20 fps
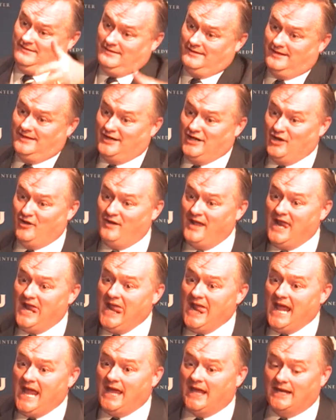You know,
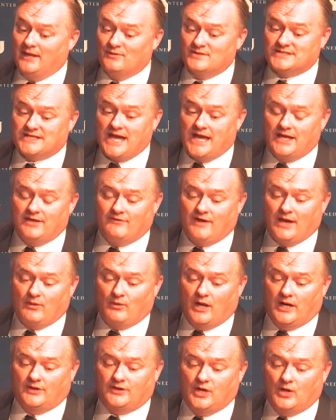and it was kind of
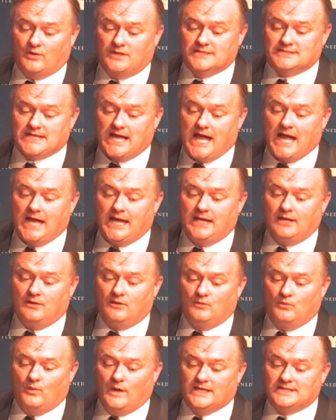ironic, though, because I
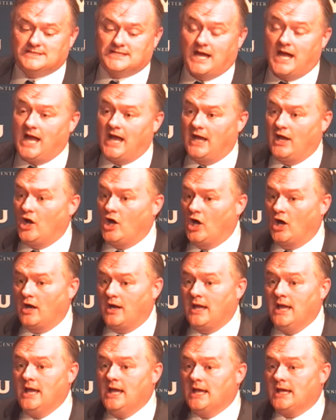went to IR
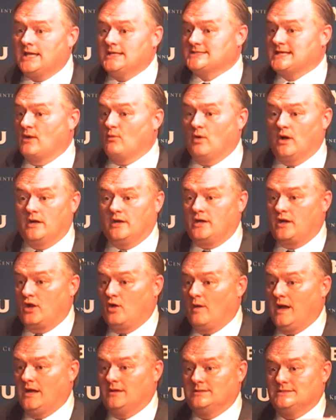because I wanted to go
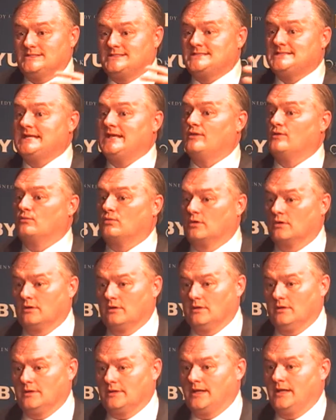out and see the
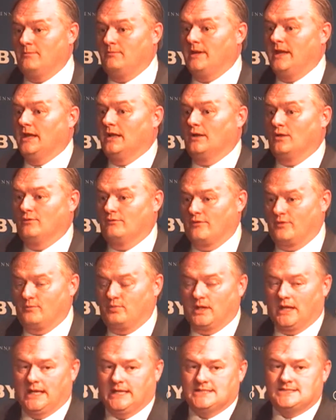world and be all over the
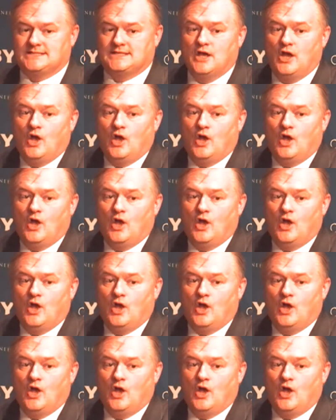place.